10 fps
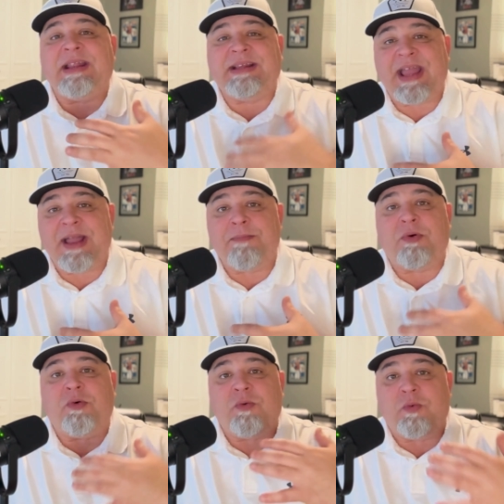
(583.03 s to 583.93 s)
and
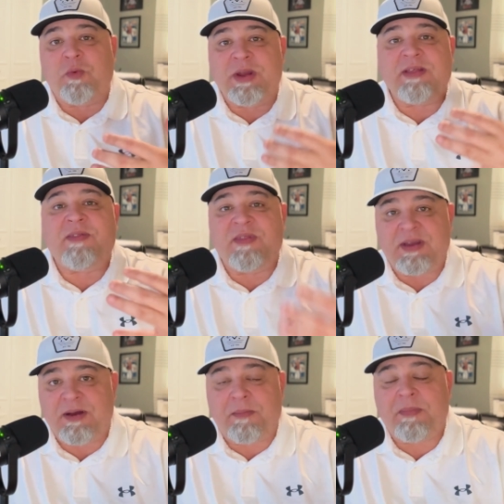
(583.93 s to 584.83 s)
gamble with
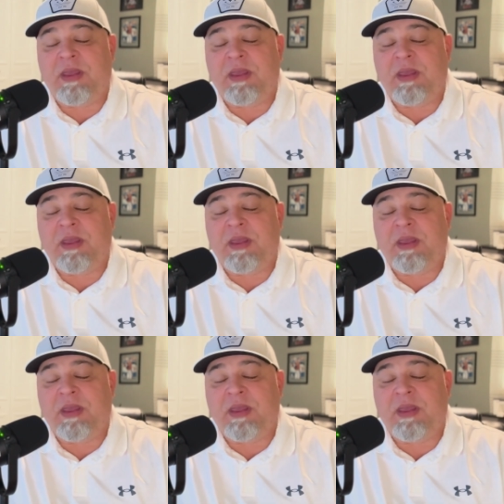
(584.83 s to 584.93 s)
them.